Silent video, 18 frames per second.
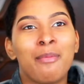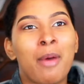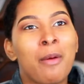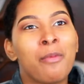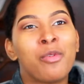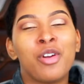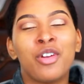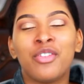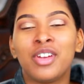my
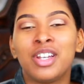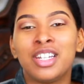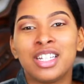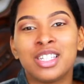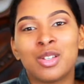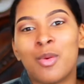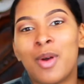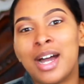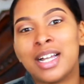boyfriend
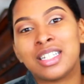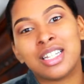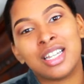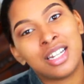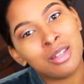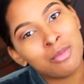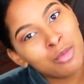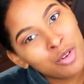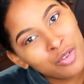doesn't watch
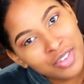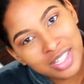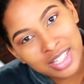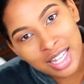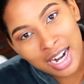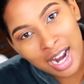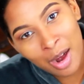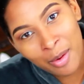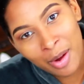any movies
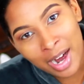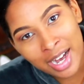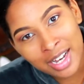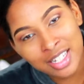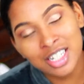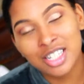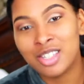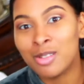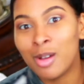that I watch,
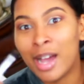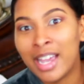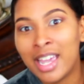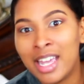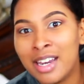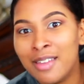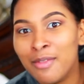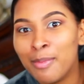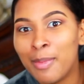so I
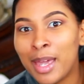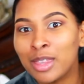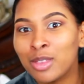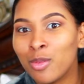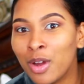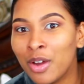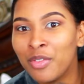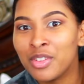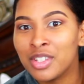can't even make the
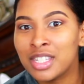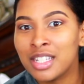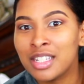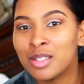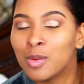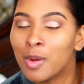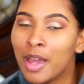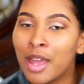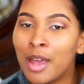
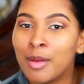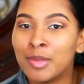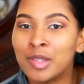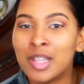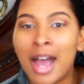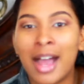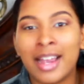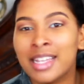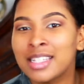references with him,
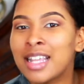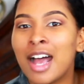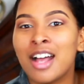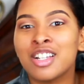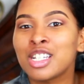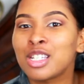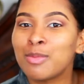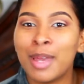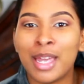so I guess I'll
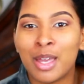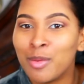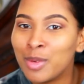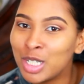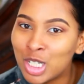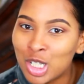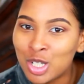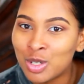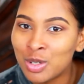just make it
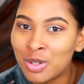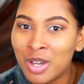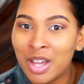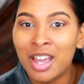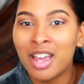with you.